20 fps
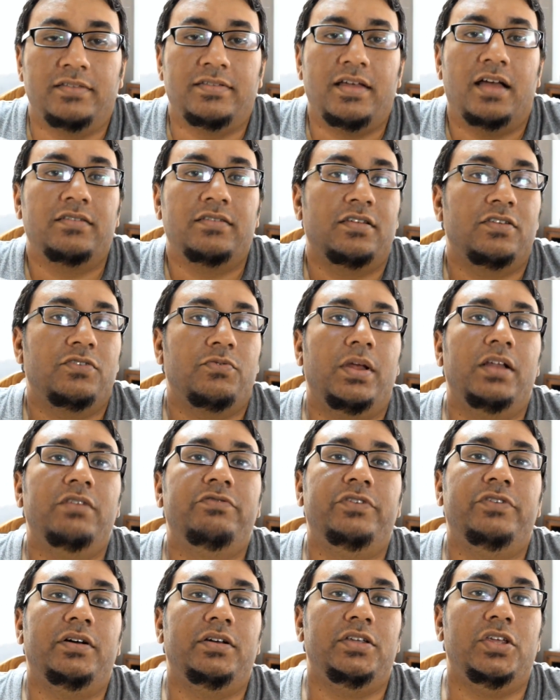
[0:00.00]
Thanks as well
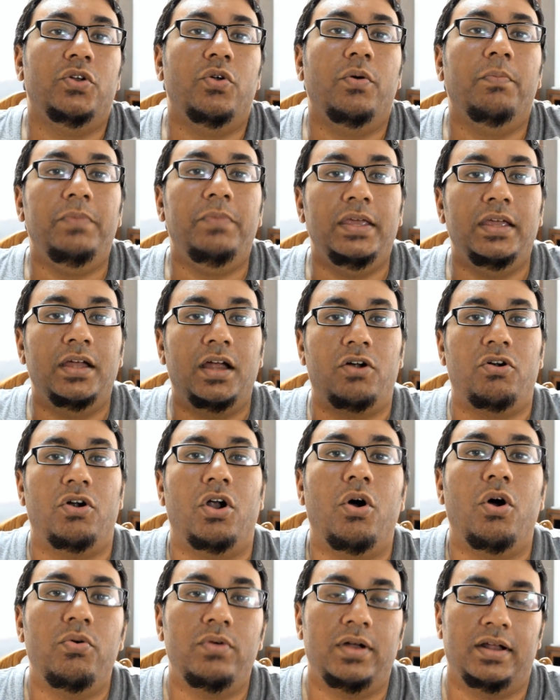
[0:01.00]
for you know being
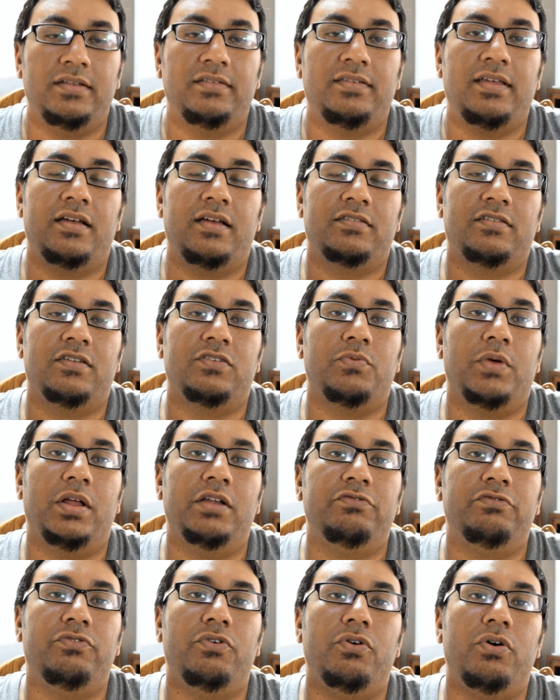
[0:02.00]
around and thanks as well
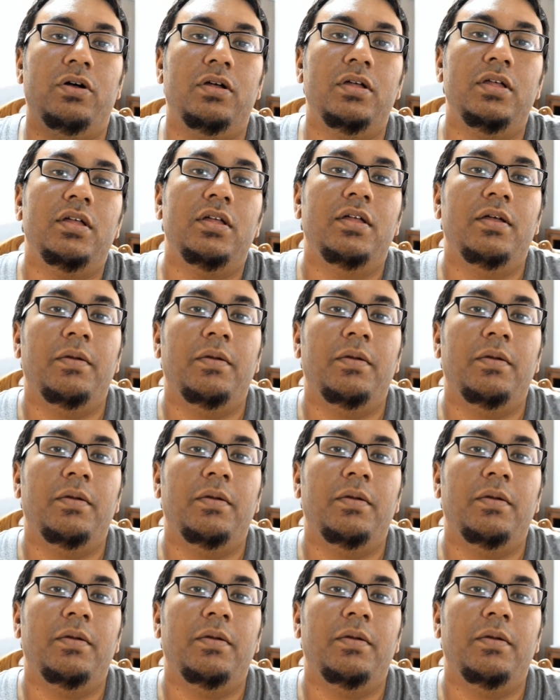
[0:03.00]
for